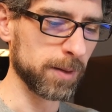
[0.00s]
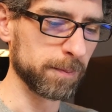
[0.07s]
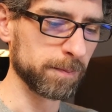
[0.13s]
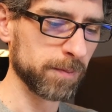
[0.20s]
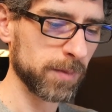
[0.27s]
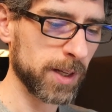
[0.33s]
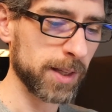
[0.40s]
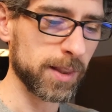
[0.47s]

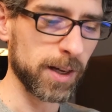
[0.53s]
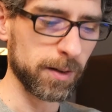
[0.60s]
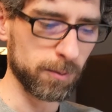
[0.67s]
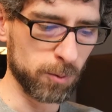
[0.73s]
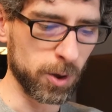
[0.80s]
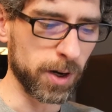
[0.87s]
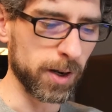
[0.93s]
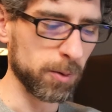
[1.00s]
get that
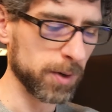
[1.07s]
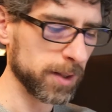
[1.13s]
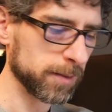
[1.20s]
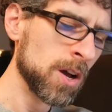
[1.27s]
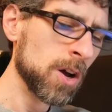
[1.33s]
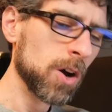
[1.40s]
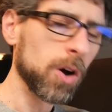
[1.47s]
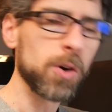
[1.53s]
working with.
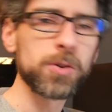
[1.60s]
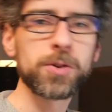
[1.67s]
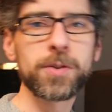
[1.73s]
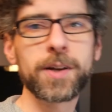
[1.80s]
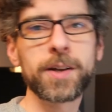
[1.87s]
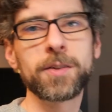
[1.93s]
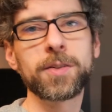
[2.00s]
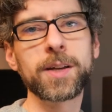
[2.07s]
Also,
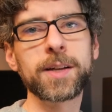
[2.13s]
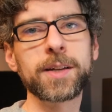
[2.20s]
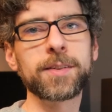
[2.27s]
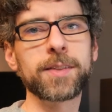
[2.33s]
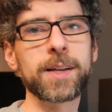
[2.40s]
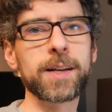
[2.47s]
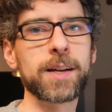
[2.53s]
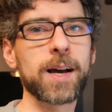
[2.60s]
the other thing is
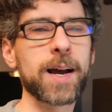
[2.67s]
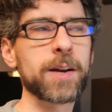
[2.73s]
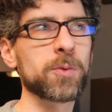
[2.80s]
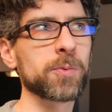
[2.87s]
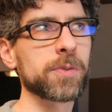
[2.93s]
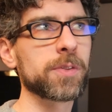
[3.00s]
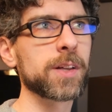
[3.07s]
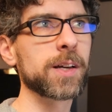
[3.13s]
that I
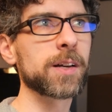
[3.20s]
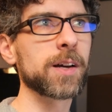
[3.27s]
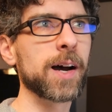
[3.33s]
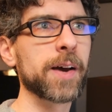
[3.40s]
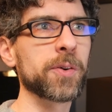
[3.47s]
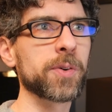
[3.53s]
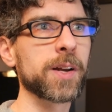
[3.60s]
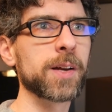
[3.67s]
don't think
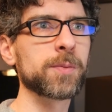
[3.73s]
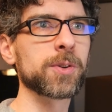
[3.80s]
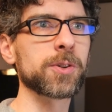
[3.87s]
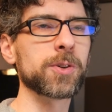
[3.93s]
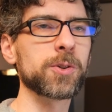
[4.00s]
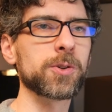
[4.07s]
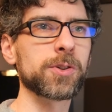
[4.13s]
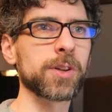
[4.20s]
idle games are
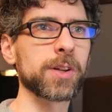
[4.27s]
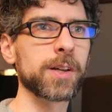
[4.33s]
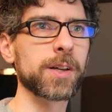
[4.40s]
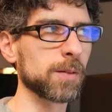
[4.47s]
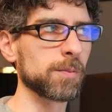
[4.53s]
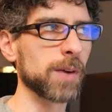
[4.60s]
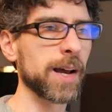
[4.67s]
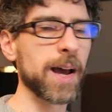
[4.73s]

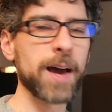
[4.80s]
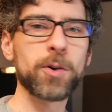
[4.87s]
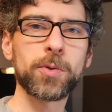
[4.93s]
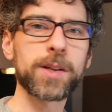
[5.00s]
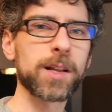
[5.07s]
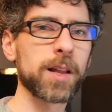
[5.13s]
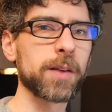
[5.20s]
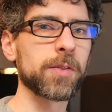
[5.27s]
usually... I don't
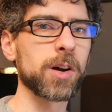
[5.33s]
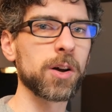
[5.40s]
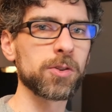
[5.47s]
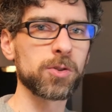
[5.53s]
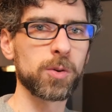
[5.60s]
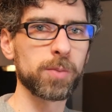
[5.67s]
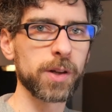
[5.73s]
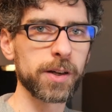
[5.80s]
think a lot of
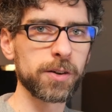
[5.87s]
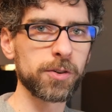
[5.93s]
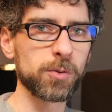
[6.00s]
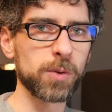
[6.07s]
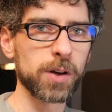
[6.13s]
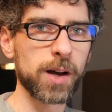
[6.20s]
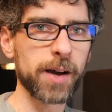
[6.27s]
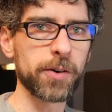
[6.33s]
console players
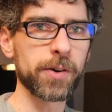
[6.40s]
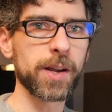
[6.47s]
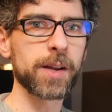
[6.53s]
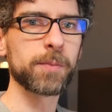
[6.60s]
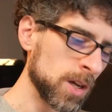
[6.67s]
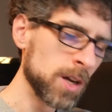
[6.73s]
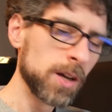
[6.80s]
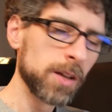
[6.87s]
want idle
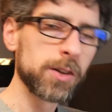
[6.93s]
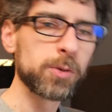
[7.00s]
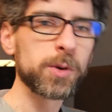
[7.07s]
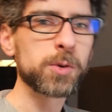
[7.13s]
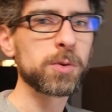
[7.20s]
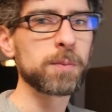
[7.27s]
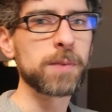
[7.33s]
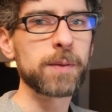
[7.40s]
games. The
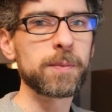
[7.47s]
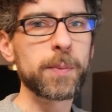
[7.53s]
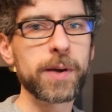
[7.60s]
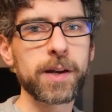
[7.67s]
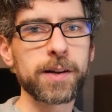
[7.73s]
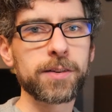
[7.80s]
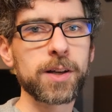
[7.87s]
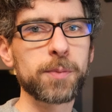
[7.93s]
Switch would maybe be
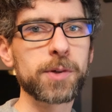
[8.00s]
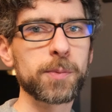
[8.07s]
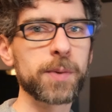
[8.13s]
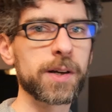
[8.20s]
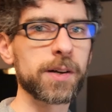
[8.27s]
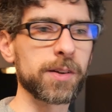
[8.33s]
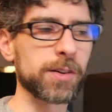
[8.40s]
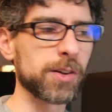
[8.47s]
an exception
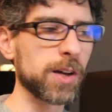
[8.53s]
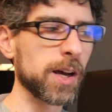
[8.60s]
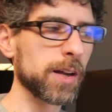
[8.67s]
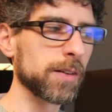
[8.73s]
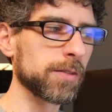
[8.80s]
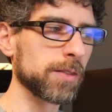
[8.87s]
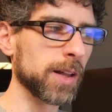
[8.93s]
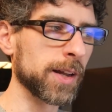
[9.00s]
because it's kind
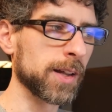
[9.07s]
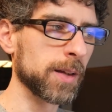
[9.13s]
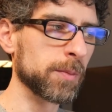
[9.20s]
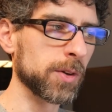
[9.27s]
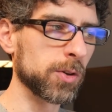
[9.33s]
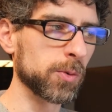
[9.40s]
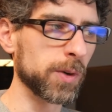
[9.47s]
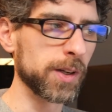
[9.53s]
of like in
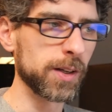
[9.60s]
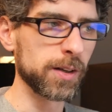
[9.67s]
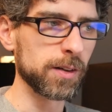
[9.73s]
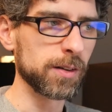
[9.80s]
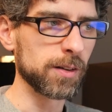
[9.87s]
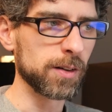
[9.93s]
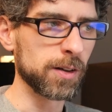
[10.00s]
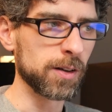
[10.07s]

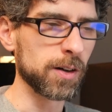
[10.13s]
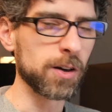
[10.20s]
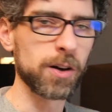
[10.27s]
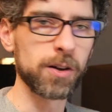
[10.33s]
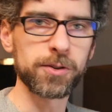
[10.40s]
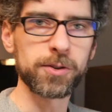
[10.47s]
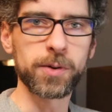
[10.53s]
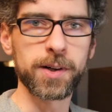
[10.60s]
between a
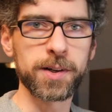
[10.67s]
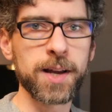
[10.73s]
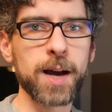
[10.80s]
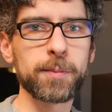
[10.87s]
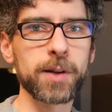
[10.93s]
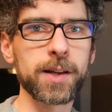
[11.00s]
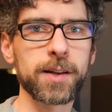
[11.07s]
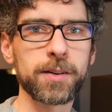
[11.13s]
console and a
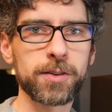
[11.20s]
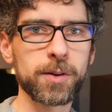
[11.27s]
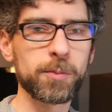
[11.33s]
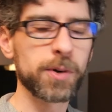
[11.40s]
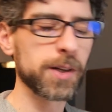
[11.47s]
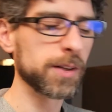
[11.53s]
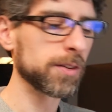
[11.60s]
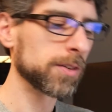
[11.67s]
tablet in some
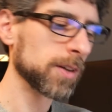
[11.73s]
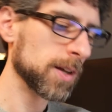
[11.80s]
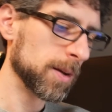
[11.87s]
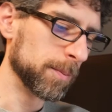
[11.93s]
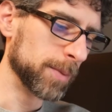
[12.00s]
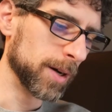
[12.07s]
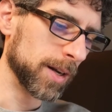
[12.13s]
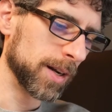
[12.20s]
ways.
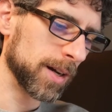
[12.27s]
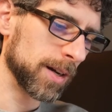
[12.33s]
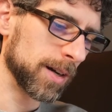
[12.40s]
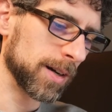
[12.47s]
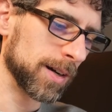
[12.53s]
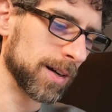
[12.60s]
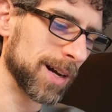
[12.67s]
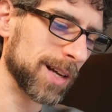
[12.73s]
But
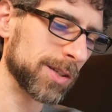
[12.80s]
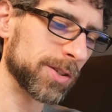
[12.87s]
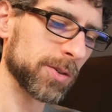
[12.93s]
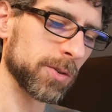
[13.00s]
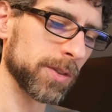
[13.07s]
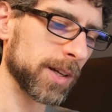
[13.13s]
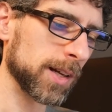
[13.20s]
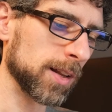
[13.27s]
I still
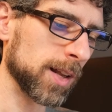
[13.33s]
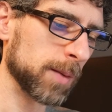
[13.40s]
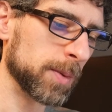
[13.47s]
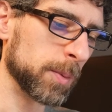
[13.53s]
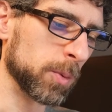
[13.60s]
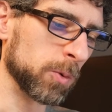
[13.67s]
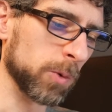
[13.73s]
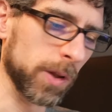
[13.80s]
don't think a lot of
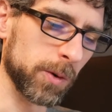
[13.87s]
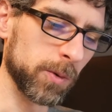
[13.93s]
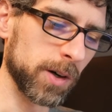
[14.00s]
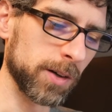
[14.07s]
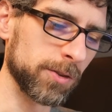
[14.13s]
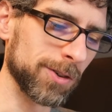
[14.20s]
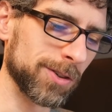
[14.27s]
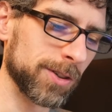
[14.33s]
people really want
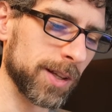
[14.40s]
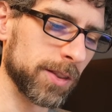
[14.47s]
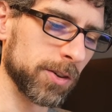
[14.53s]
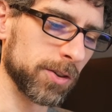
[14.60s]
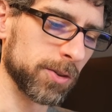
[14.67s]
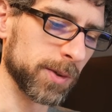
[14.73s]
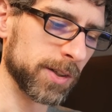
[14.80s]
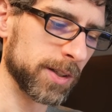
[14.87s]
to just set their
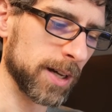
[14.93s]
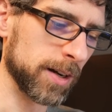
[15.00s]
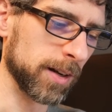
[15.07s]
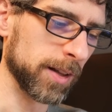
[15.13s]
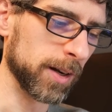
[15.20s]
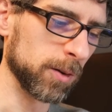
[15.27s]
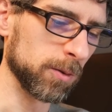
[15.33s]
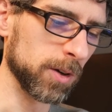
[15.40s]
Switch down and
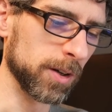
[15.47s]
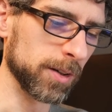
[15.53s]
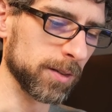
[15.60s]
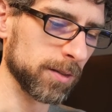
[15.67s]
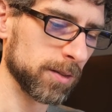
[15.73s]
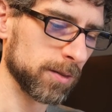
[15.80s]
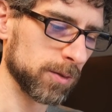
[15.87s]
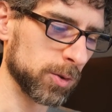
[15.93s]
let it
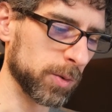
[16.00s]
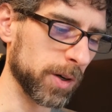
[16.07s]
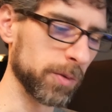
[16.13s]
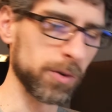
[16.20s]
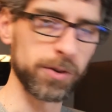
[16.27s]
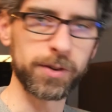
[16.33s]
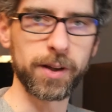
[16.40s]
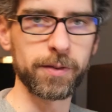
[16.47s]
run
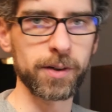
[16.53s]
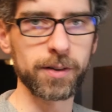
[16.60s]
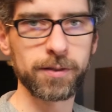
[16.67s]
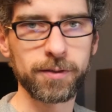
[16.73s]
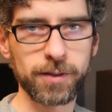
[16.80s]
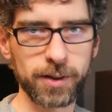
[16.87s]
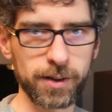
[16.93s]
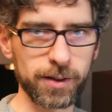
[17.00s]

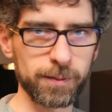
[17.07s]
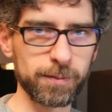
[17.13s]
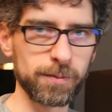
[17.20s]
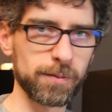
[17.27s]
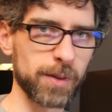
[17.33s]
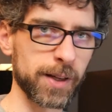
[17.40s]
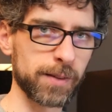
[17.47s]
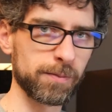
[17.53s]

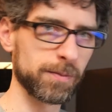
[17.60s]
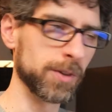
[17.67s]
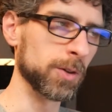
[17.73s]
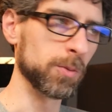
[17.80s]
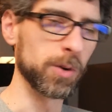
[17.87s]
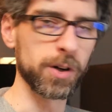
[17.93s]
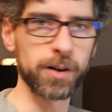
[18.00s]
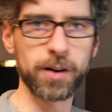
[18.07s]
24/7 like you
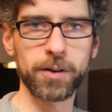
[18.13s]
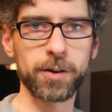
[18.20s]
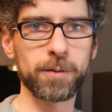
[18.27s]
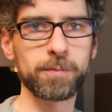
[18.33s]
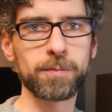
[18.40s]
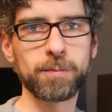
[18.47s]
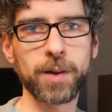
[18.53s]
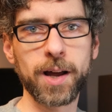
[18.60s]
would on other
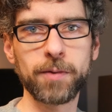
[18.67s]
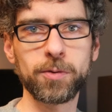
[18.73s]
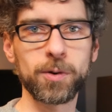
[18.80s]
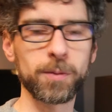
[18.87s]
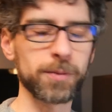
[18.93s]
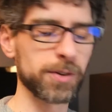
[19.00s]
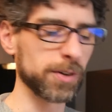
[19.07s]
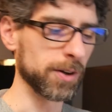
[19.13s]

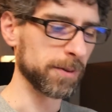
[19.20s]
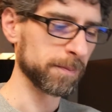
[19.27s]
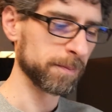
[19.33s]
platforms. So,